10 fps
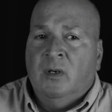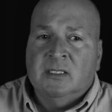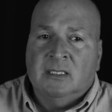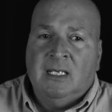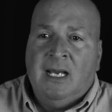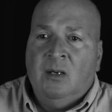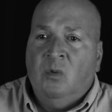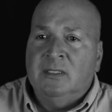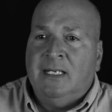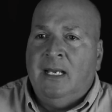What is the guy
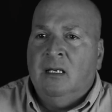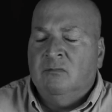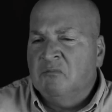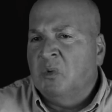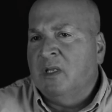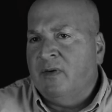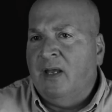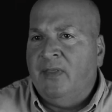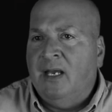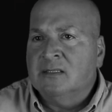want down?
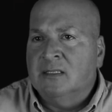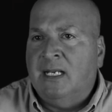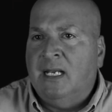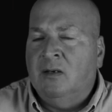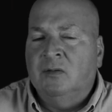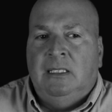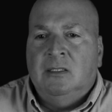$25,000 down.